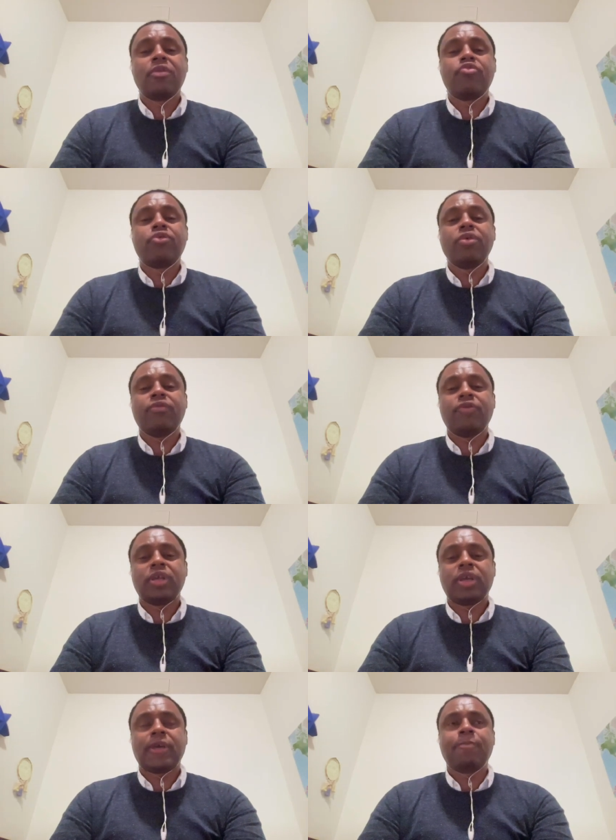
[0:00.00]

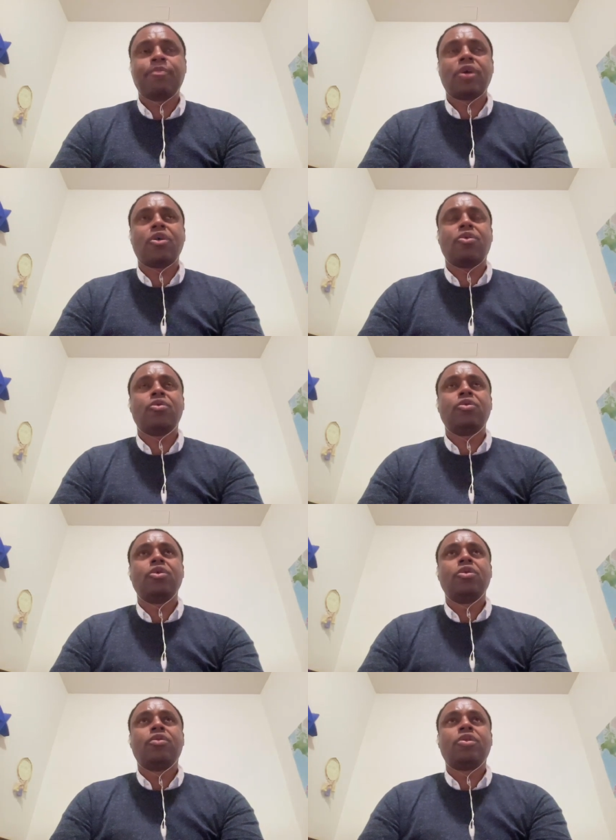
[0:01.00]
Truthfully, though,
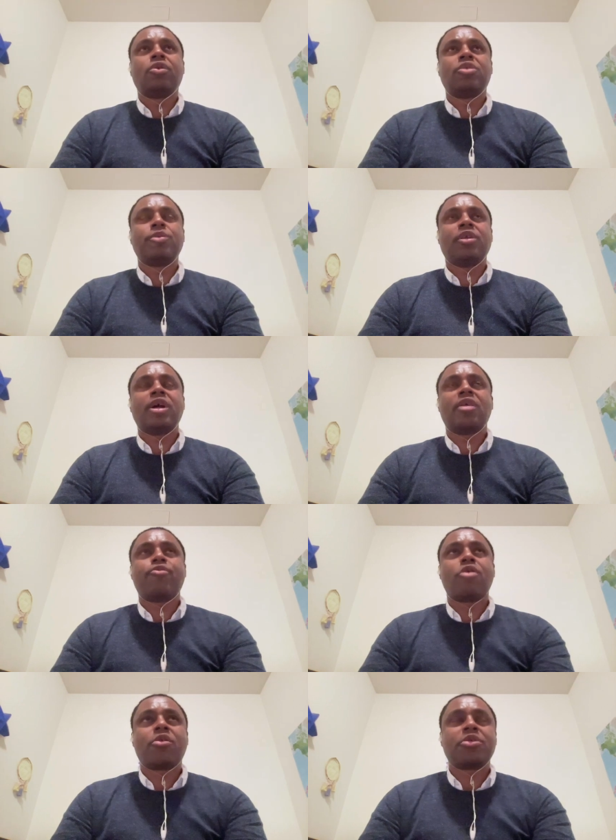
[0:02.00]
there's been a lot of
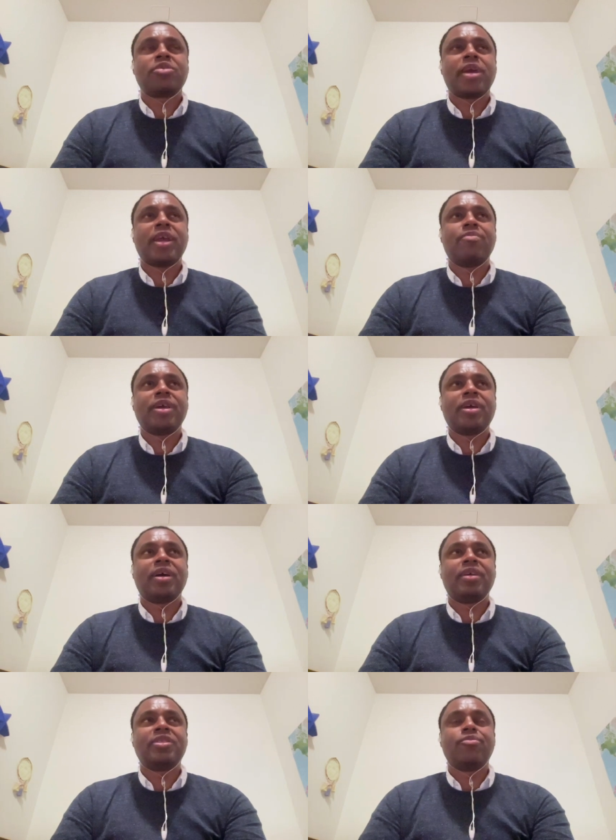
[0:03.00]
progress made
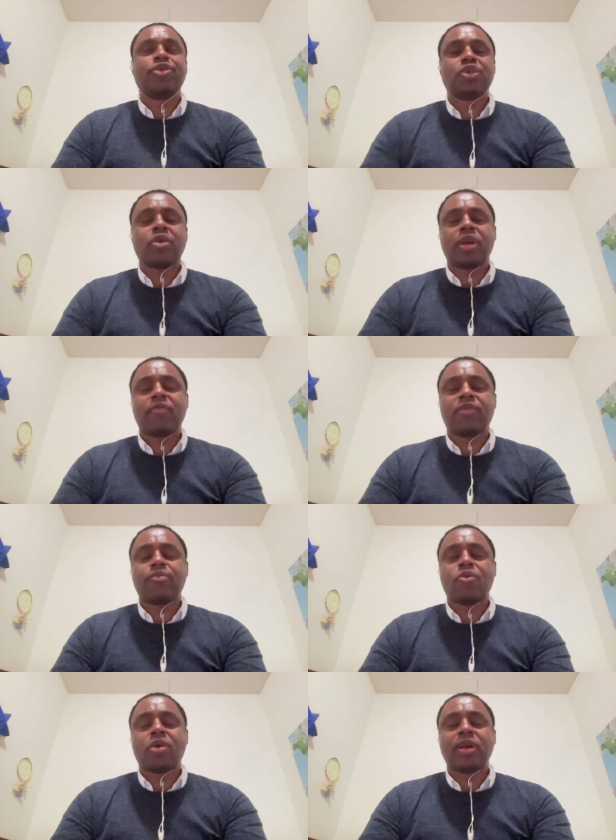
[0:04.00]
because the majority of the board